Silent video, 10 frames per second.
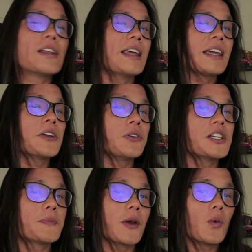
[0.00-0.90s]
they can
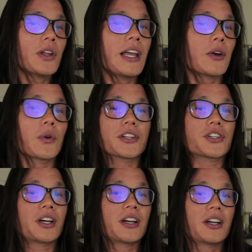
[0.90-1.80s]
only speak one
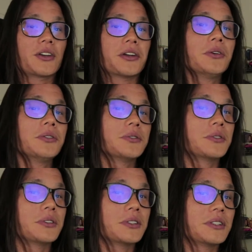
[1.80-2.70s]
language, you know?
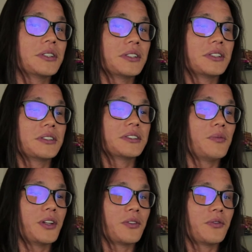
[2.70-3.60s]

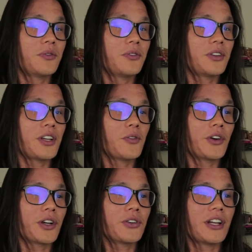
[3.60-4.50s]
But they are
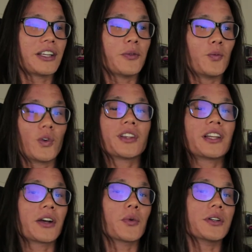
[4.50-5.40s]
very good at that one
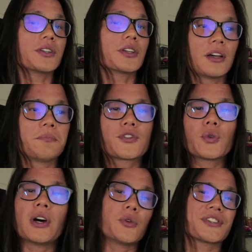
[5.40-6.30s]
language.
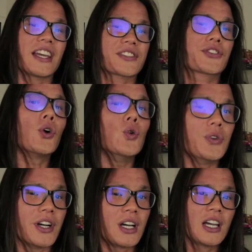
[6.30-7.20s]
So I always get
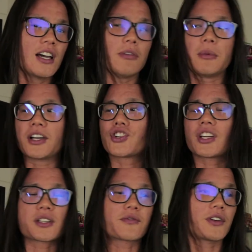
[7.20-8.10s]
schooled by my
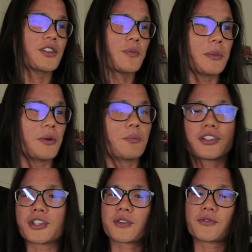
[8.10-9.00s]
Chinese friends, by my
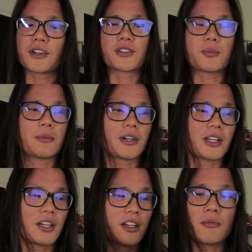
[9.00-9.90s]
British friends, by my
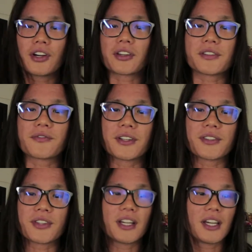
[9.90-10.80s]
American
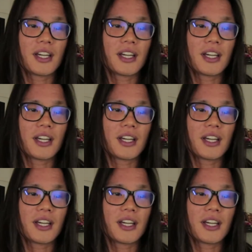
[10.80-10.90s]
friends.